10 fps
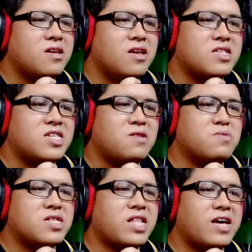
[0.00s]
It
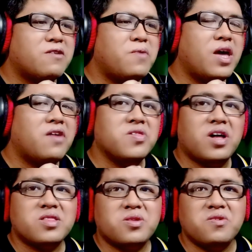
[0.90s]
seems like we have a
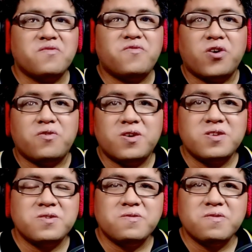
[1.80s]
lot to look forward
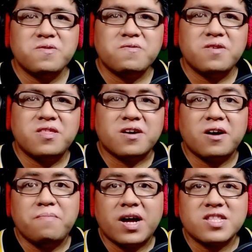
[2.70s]
to with the
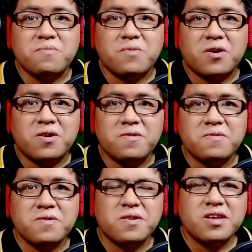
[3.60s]
comeback tomorrow.
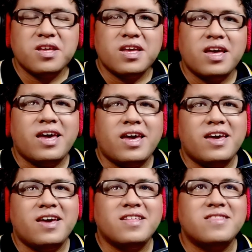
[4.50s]

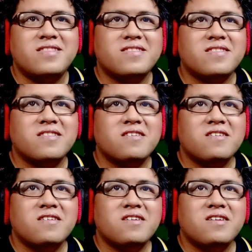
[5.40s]
And
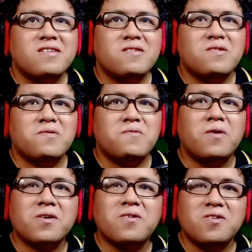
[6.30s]

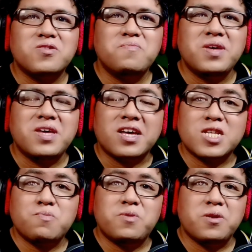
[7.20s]
we're going to be
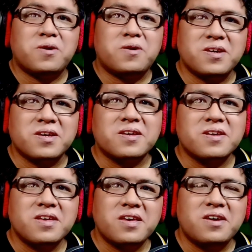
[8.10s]
exploring
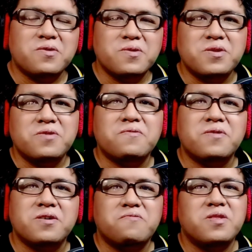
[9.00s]
a whole new
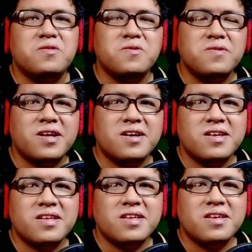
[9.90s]
world with Loona.
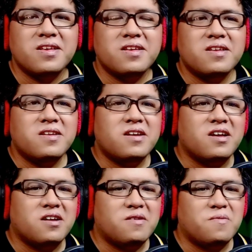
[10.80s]

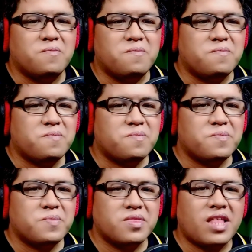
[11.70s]
Um,
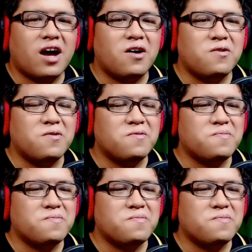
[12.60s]
now,